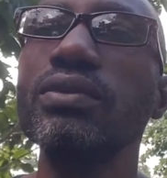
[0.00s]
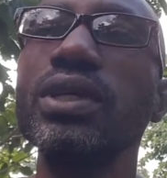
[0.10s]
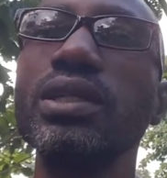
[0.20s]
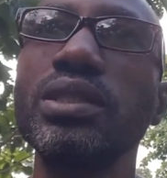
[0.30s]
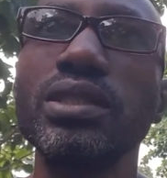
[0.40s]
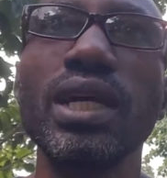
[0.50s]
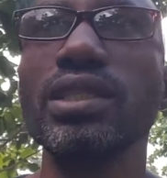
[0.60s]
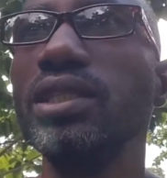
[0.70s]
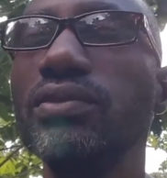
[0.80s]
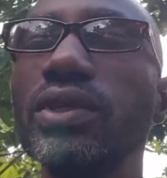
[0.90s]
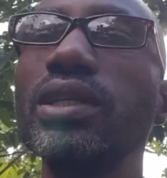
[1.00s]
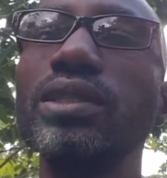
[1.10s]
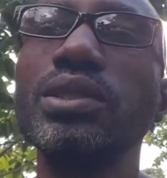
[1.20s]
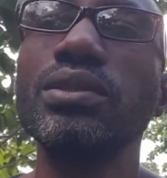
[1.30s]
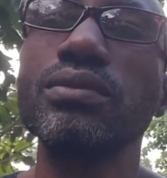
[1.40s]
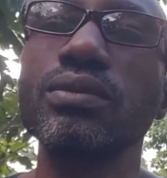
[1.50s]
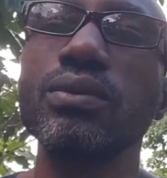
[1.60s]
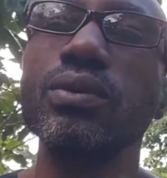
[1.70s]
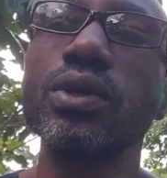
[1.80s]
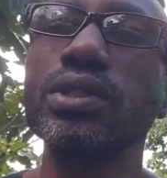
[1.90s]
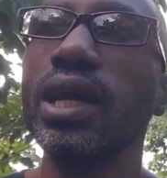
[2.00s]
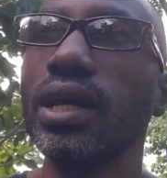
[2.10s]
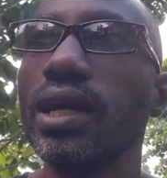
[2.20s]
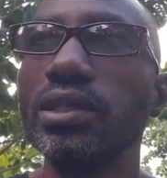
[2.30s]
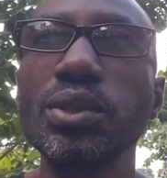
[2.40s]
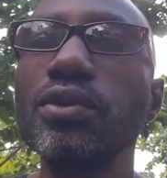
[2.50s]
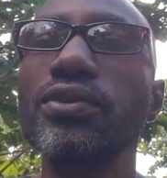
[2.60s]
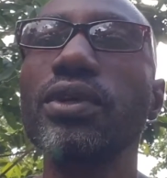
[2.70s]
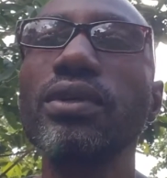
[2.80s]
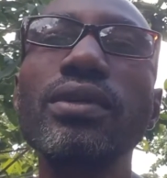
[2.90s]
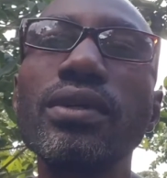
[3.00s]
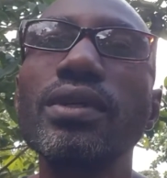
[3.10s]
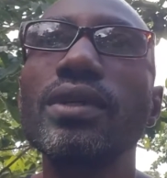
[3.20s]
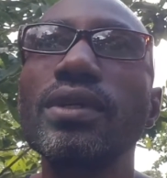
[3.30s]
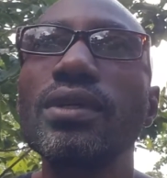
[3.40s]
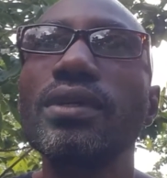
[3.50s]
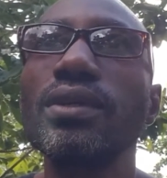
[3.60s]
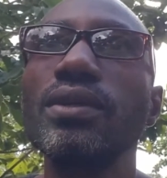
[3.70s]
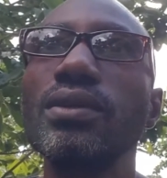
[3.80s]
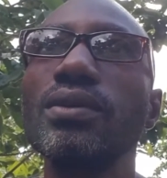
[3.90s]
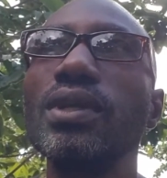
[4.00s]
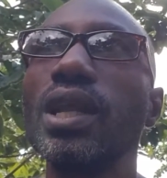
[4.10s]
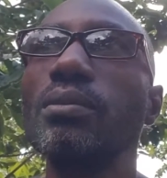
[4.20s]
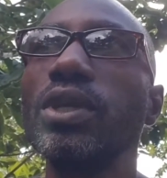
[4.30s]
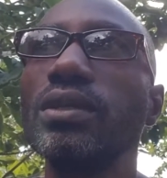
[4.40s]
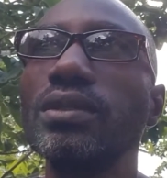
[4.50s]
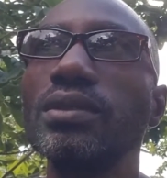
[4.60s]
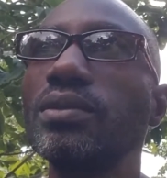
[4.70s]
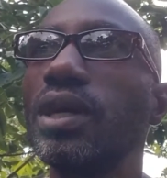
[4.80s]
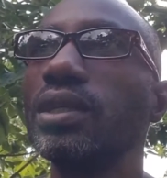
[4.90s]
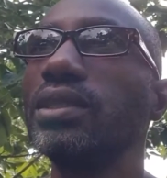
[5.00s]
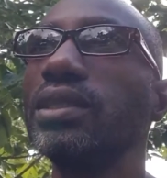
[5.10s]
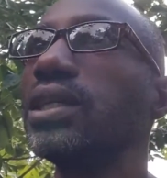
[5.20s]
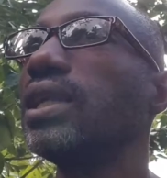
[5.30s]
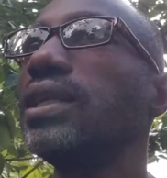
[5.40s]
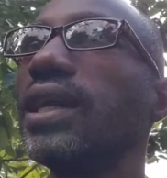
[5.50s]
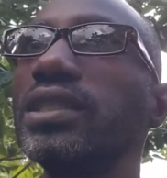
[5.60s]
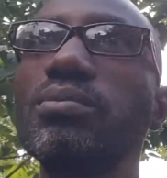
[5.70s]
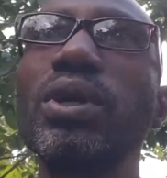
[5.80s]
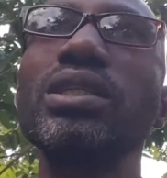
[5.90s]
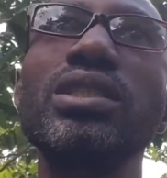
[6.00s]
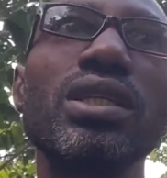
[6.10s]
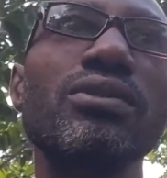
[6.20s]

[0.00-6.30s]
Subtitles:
of English is not even English. Words like chauffeur, you know what I mean? Italian, Spanish,